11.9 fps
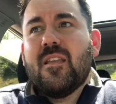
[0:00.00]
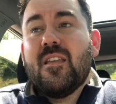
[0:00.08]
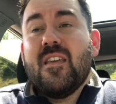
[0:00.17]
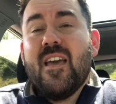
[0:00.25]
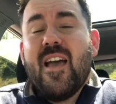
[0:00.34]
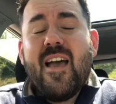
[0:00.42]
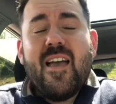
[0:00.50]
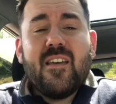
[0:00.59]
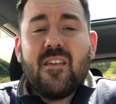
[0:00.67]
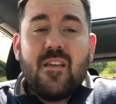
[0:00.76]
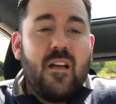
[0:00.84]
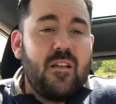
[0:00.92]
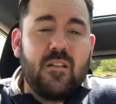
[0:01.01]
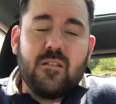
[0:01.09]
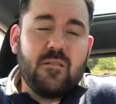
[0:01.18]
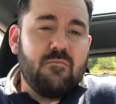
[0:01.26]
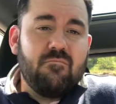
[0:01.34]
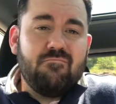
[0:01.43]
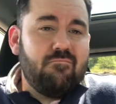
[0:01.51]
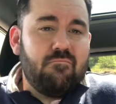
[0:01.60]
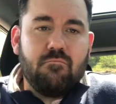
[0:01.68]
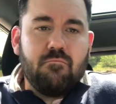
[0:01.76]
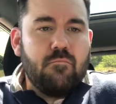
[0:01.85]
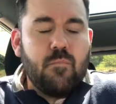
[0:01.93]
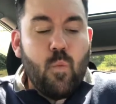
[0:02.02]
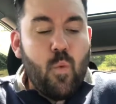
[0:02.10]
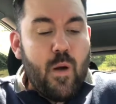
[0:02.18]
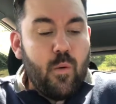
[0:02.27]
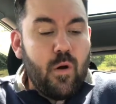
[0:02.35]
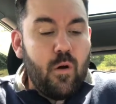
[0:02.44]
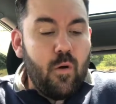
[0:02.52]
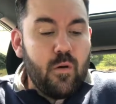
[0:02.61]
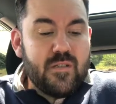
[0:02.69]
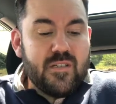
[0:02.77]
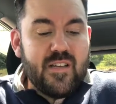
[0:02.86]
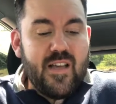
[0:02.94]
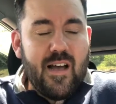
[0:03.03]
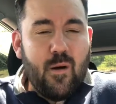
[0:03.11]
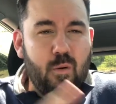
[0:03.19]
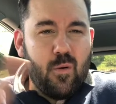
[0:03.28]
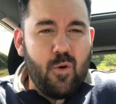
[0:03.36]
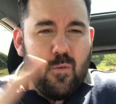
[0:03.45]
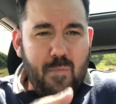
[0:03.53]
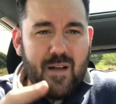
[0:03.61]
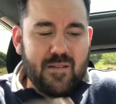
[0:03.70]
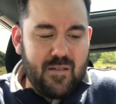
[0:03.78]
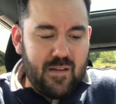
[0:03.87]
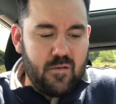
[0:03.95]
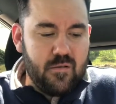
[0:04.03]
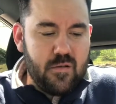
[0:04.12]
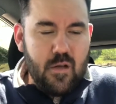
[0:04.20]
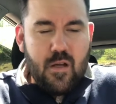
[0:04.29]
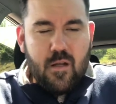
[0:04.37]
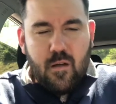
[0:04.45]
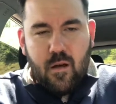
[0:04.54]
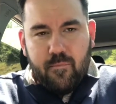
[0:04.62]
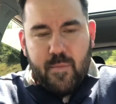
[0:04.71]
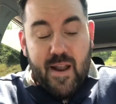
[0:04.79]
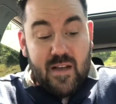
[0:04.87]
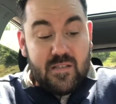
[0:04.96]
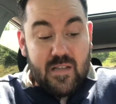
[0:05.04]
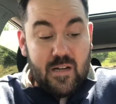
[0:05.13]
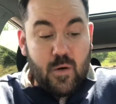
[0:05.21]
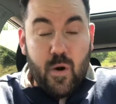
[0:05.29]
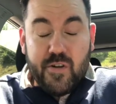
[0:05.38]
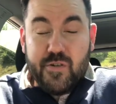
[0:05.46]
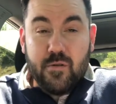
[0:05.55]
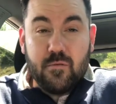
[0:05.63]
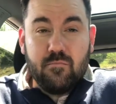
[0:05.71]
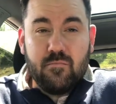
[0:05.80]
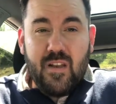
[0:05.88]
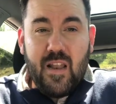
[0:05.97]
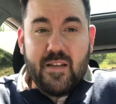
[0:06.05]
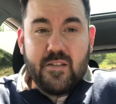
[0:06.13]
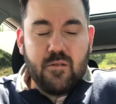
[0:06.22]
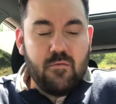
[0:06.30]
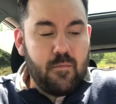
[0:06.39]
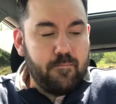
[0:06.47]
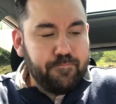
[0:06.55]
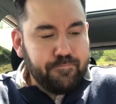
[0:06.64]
Yeah, where would I like to see it held? I'll come back to that because I've been asked that question later on.